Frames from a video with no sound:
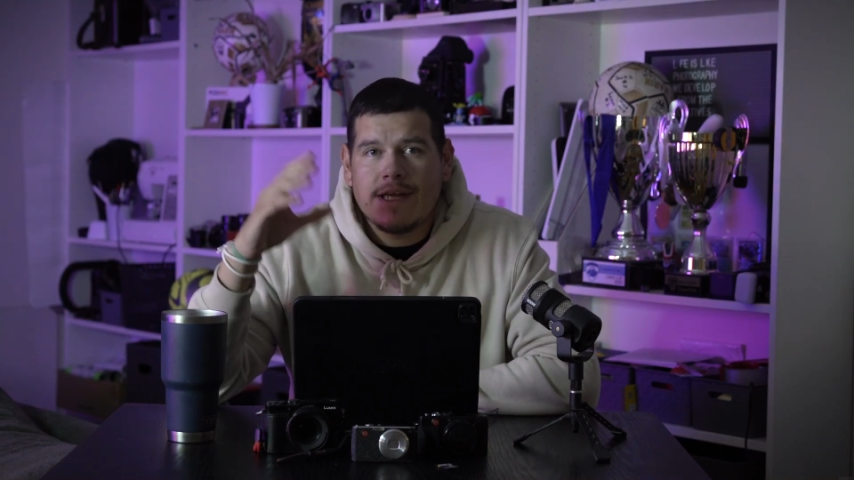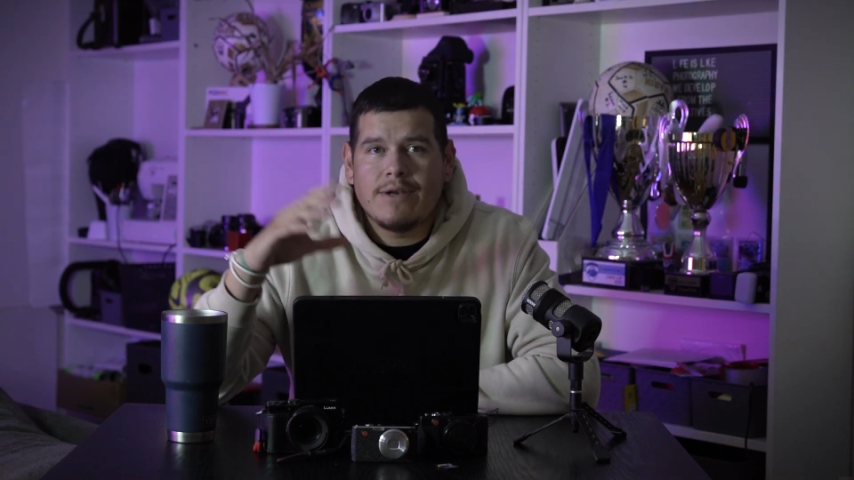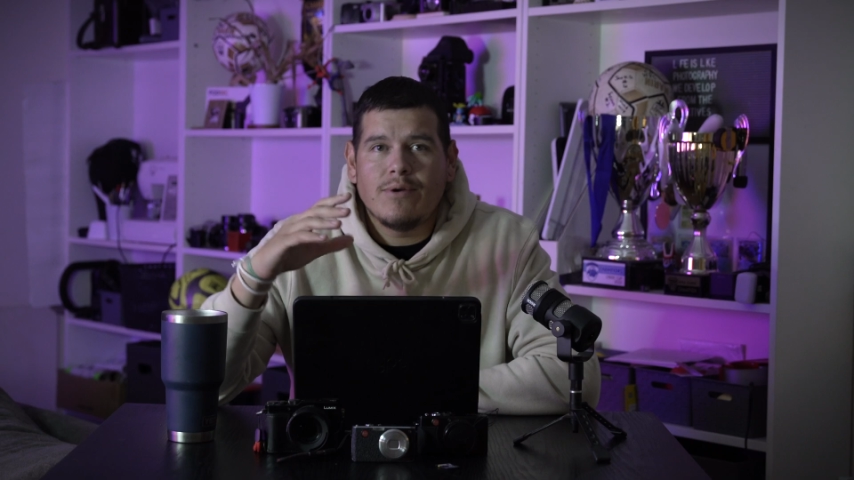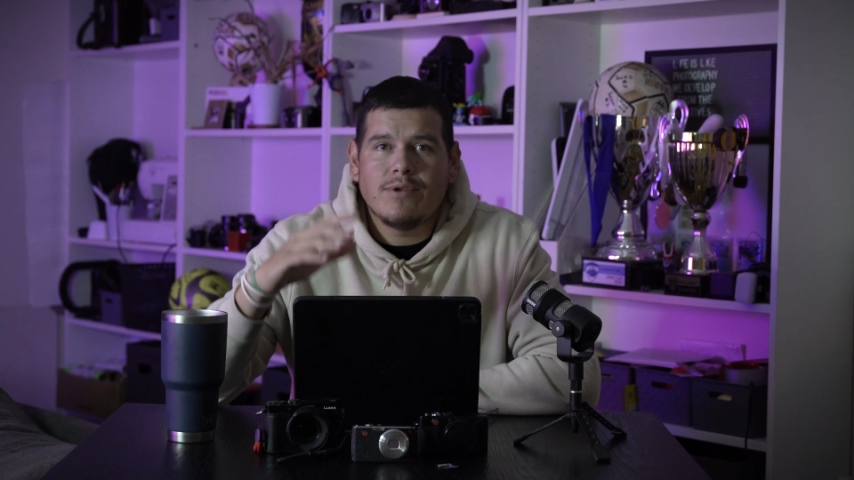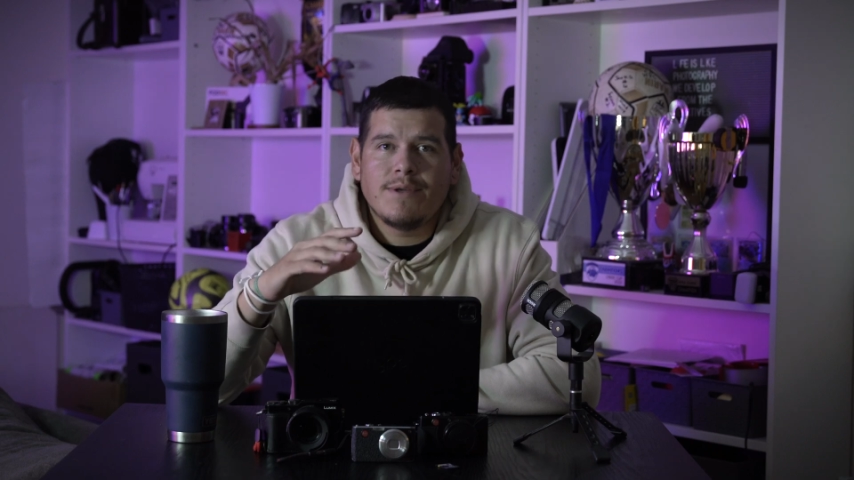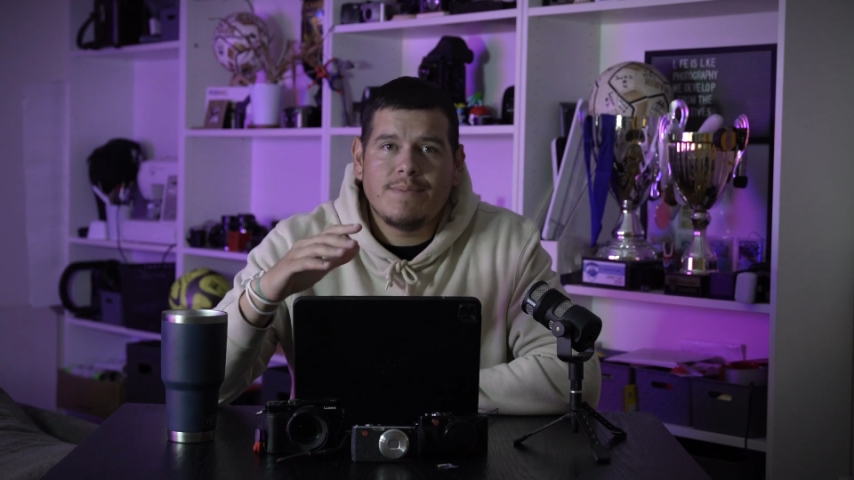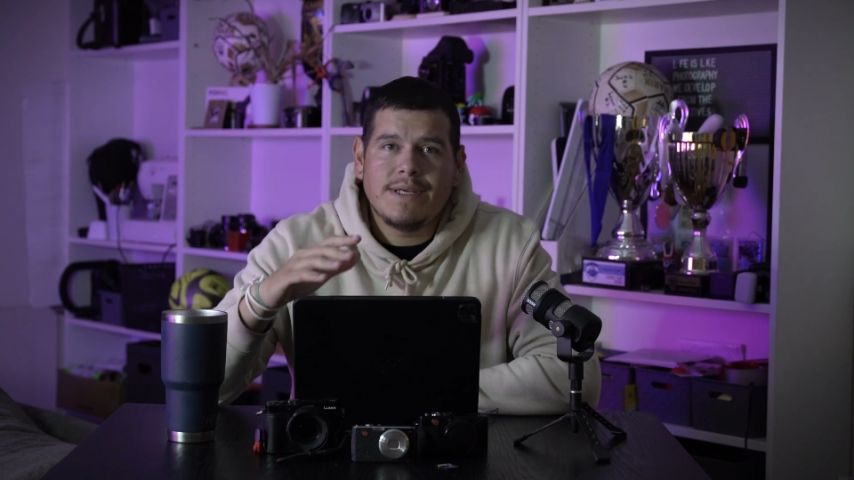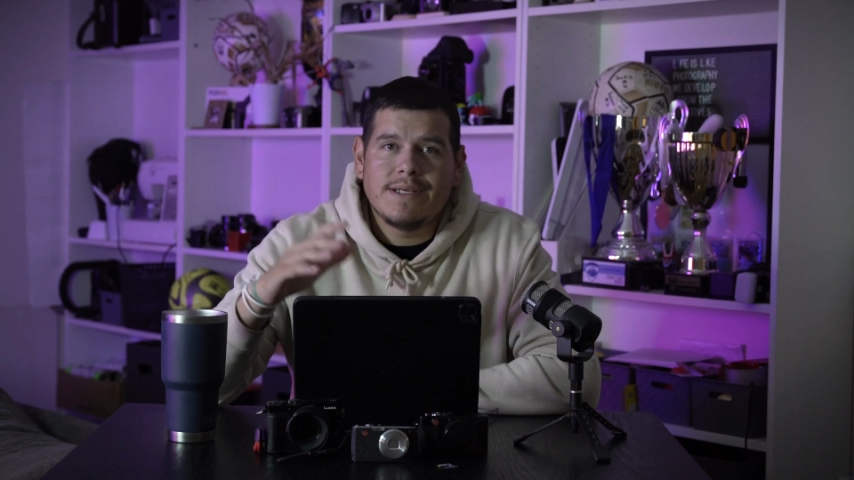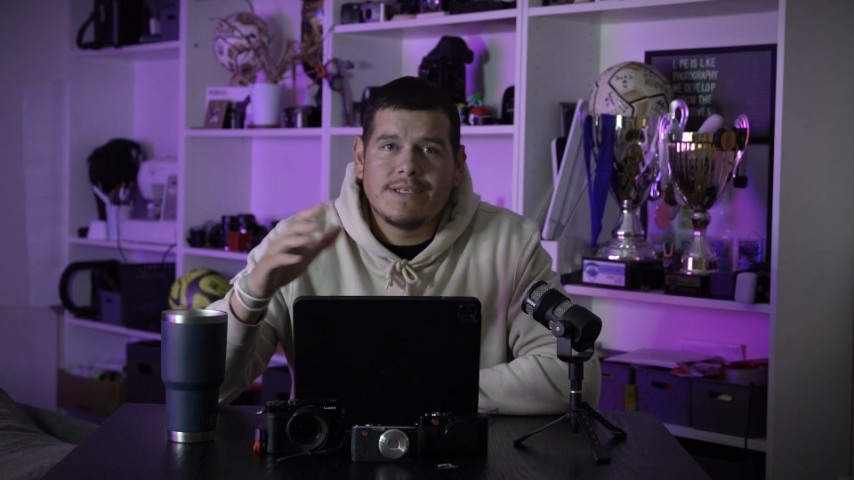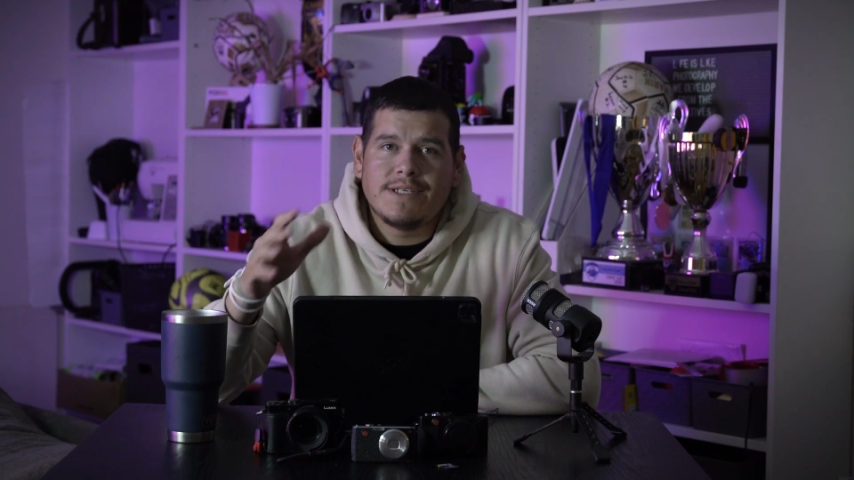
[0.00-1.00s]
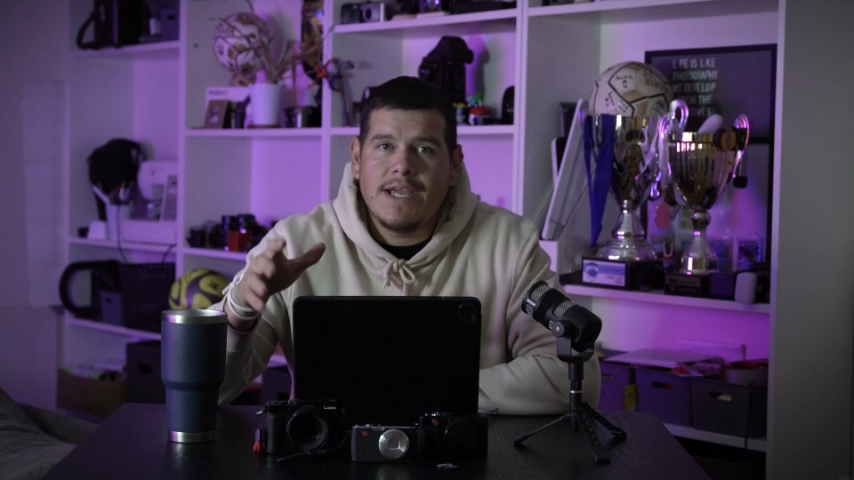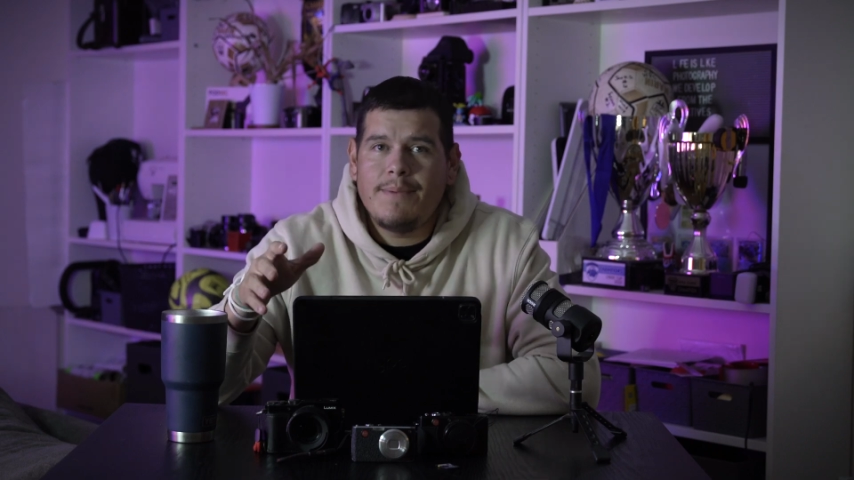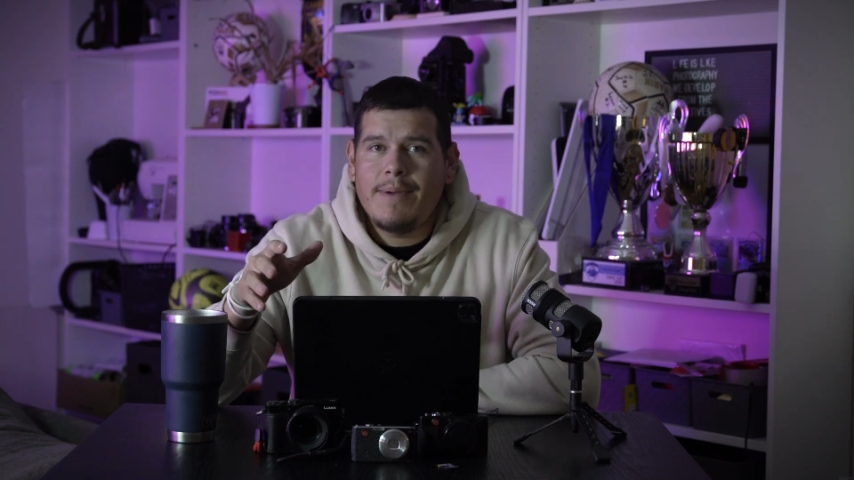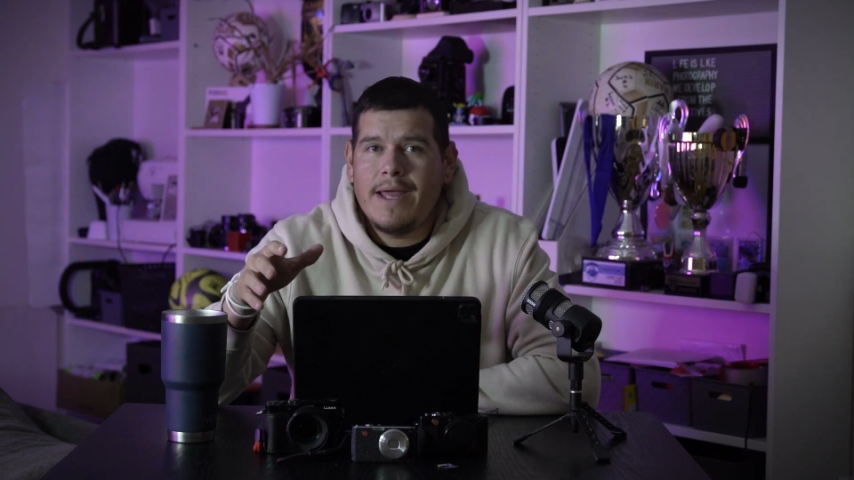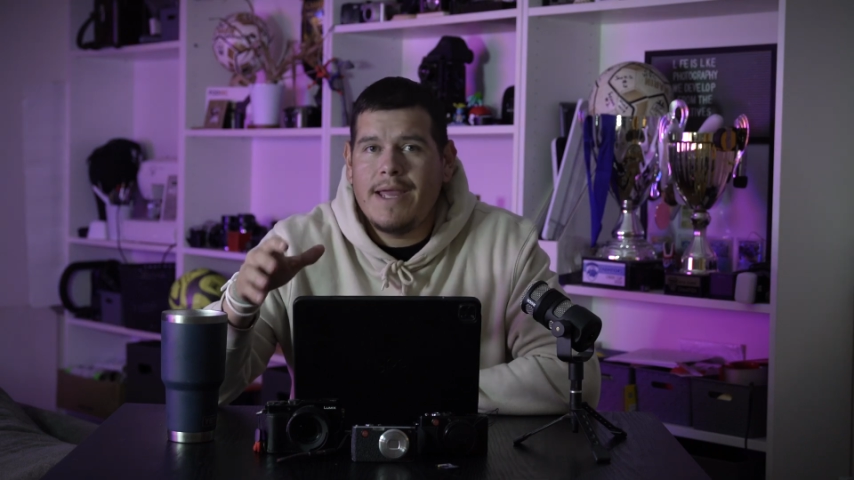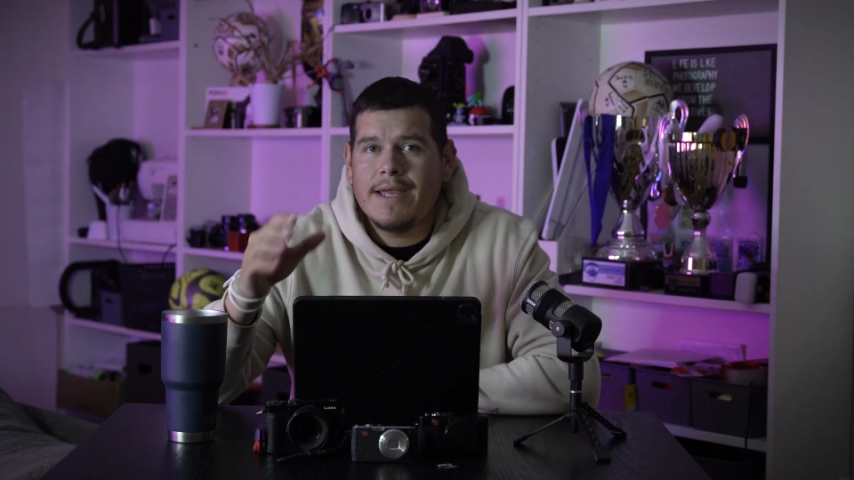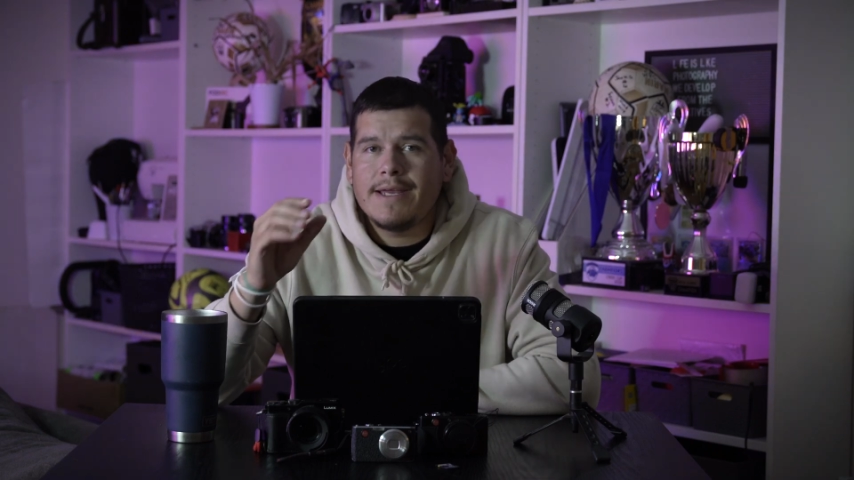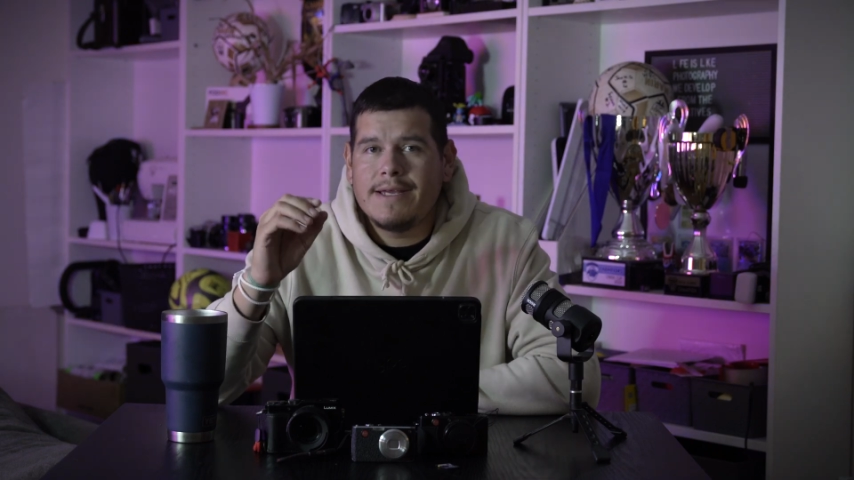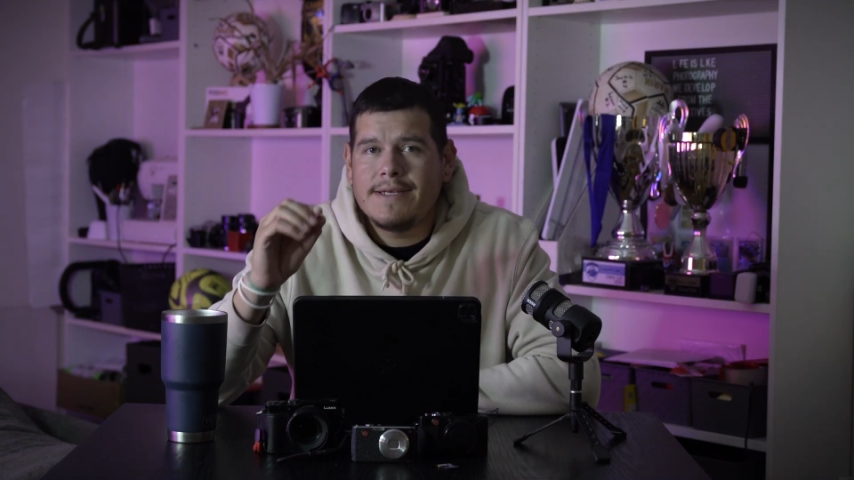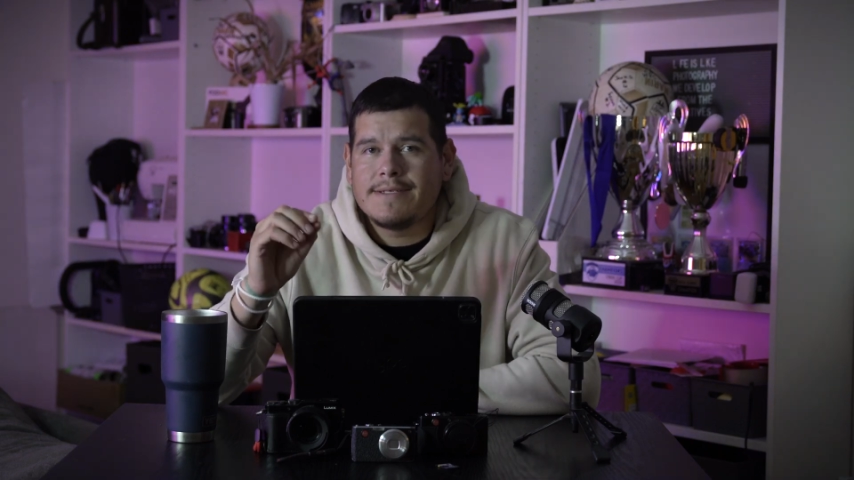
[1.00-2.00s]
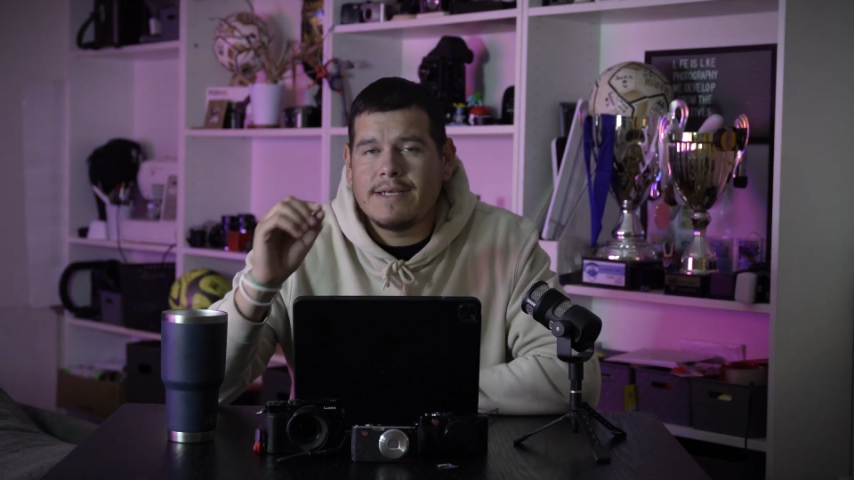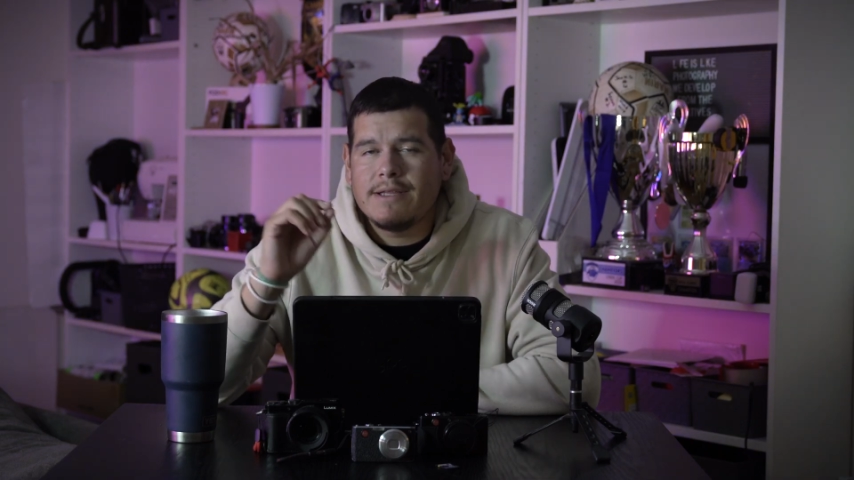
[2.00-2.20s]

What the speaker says: and only being JPEG is a